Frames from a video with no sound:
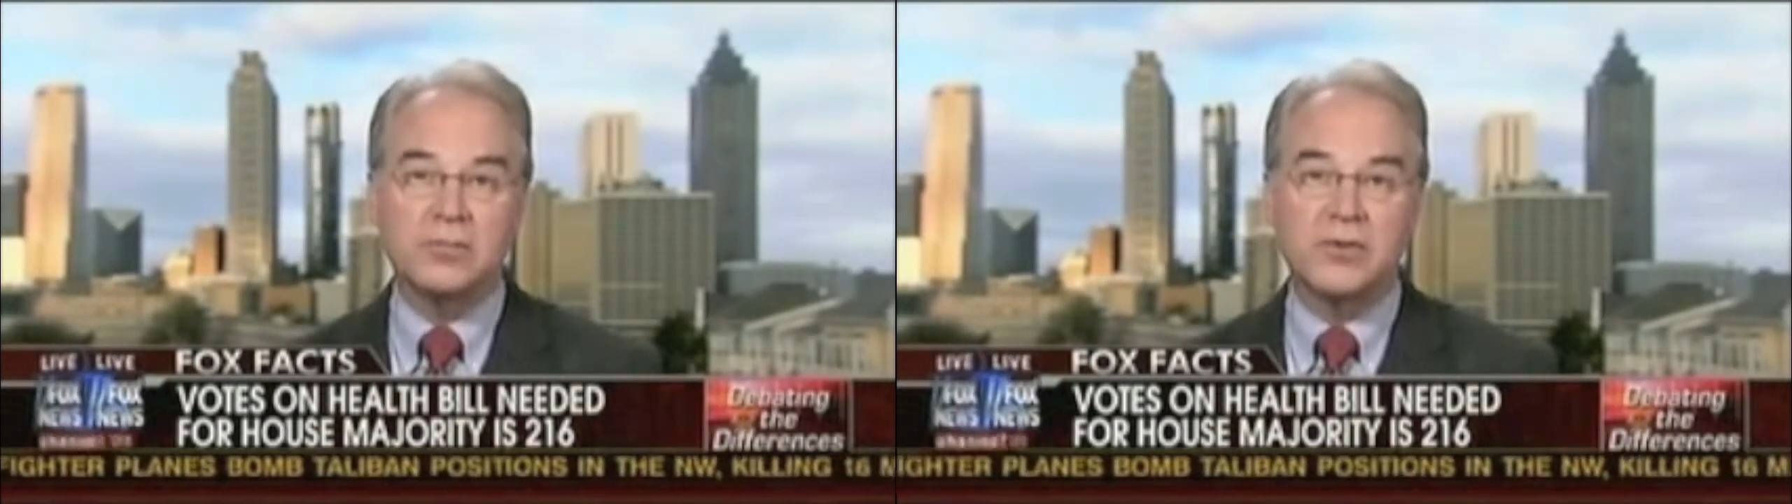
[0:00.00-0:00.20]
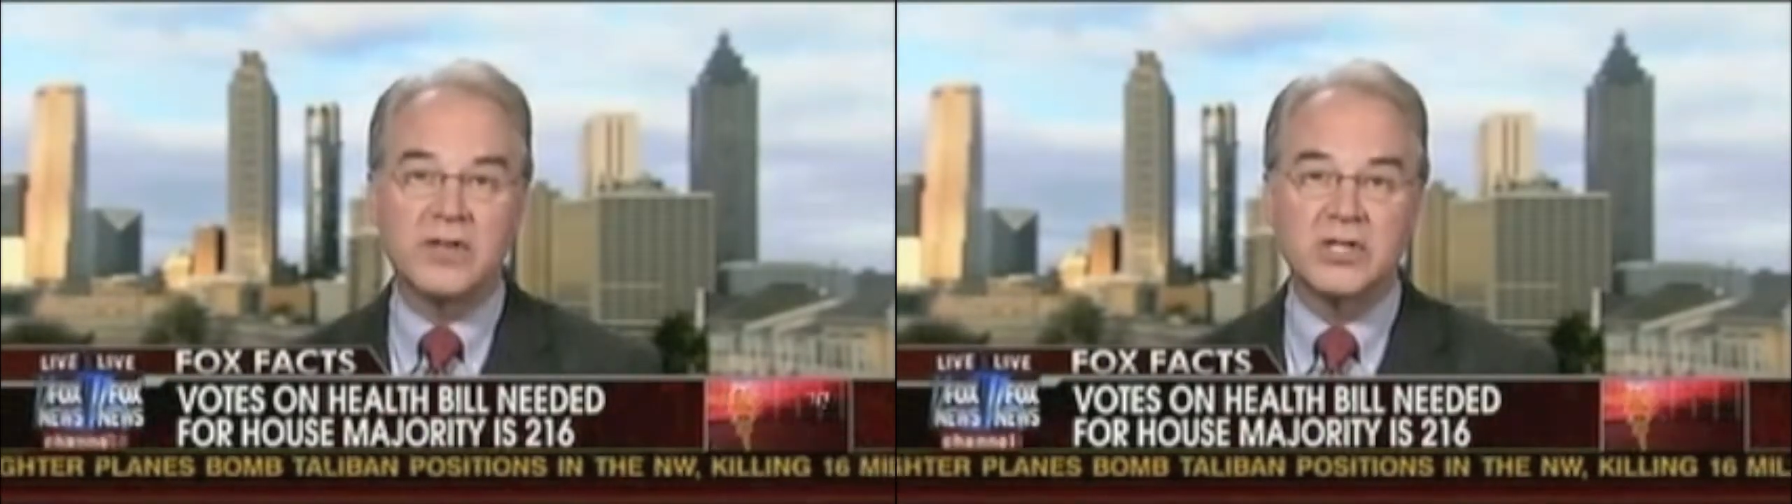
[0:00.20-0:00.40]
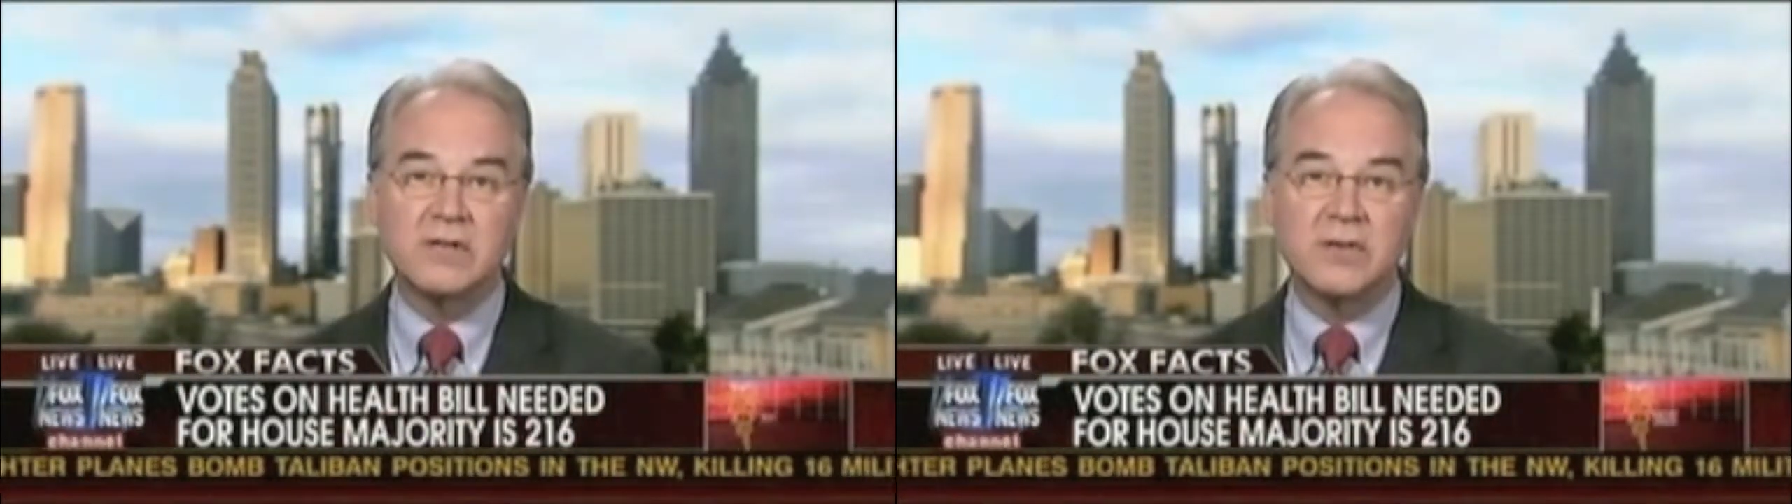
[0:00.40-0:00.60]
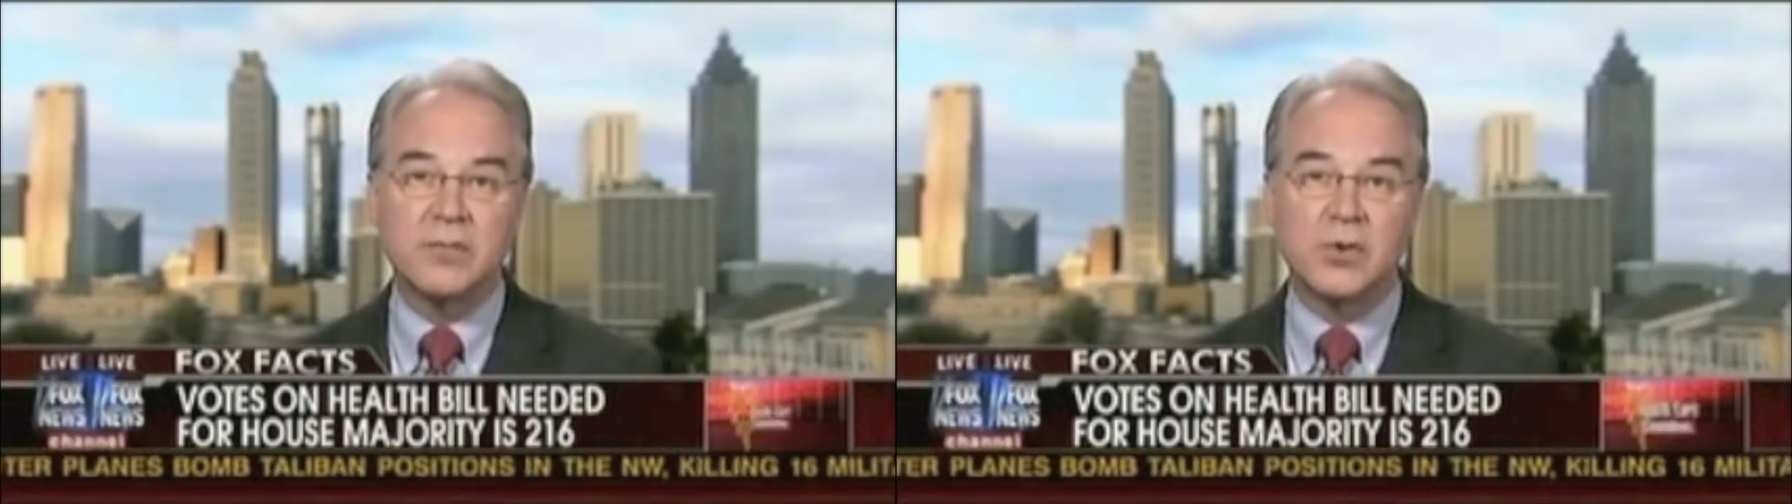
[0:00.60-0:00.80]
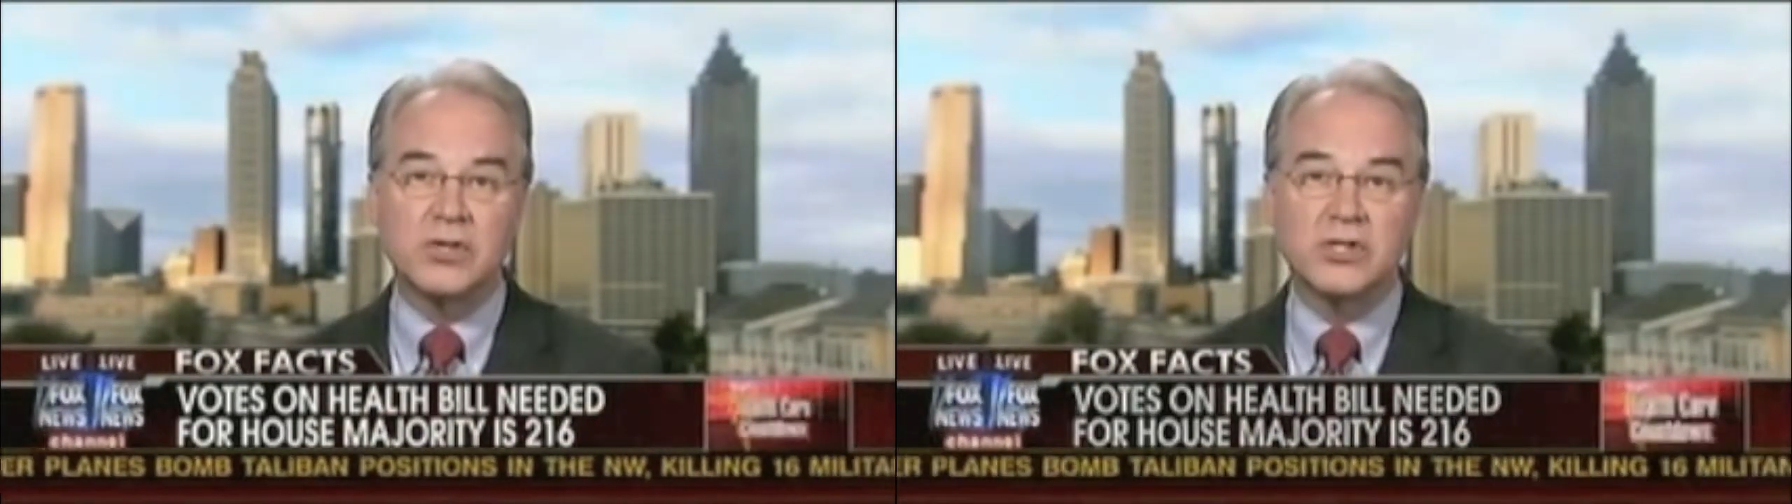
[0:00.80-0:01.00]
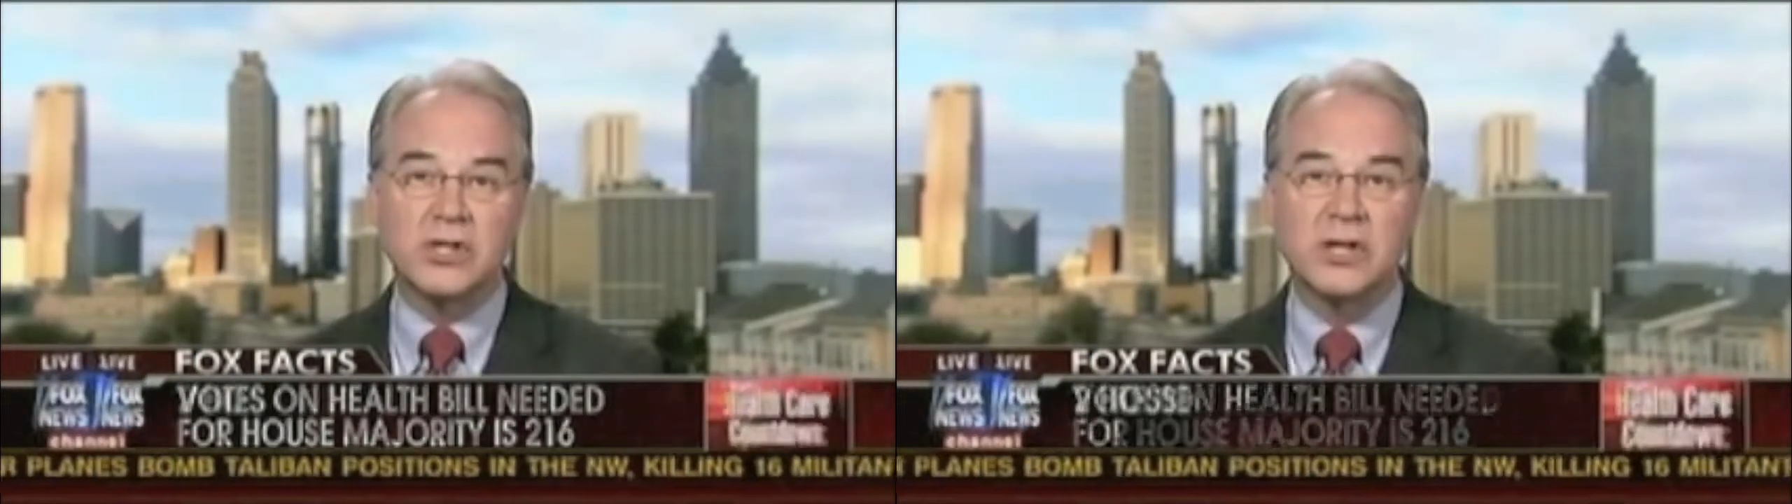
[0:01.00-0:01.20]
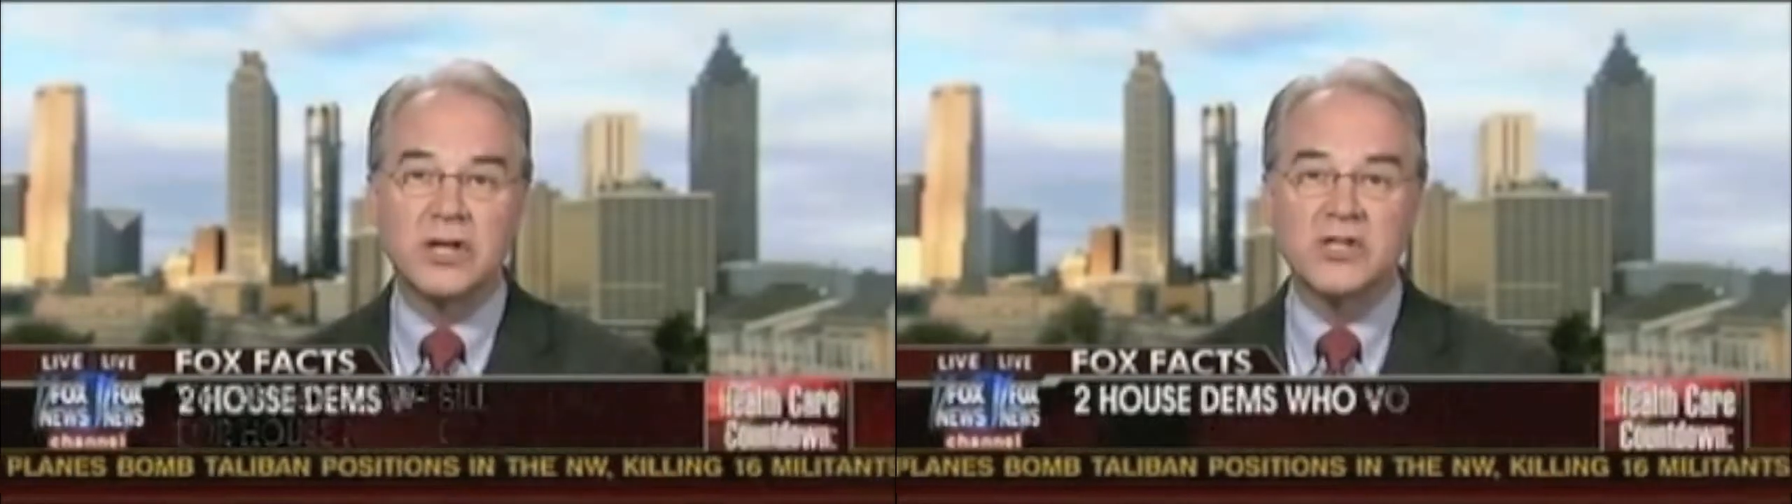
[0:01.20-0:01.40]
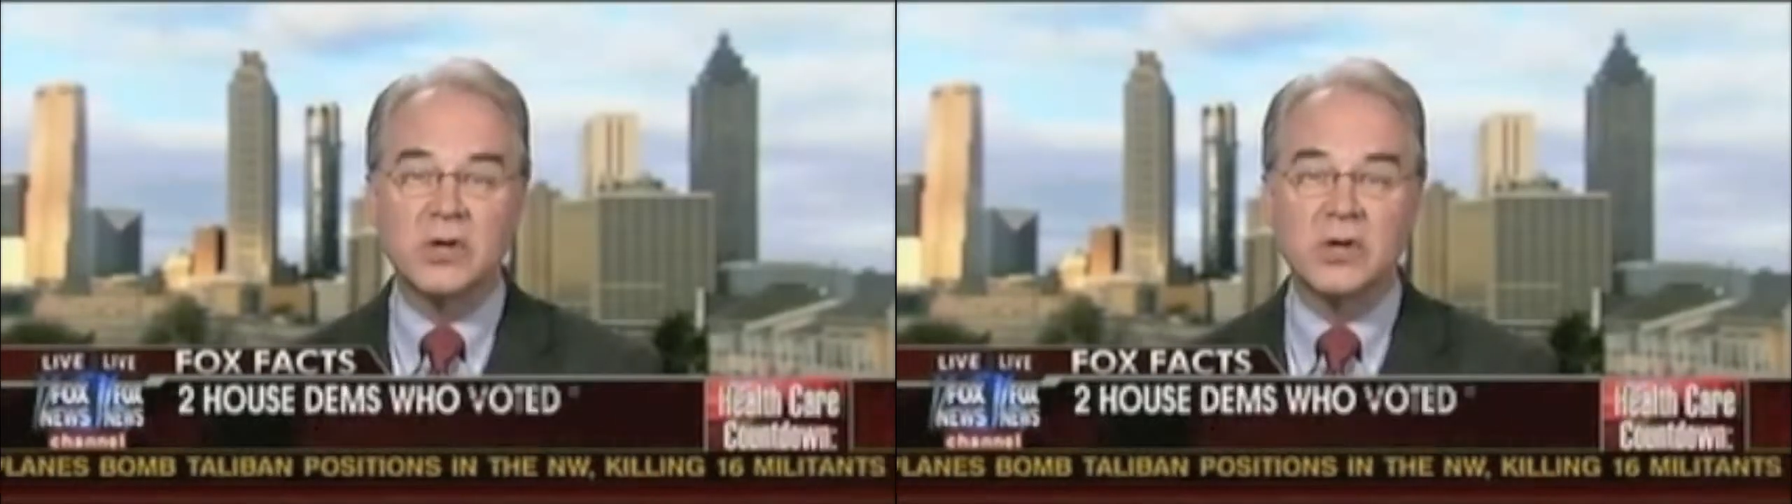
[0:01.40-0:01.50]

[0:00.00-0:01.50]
the provision of abortion.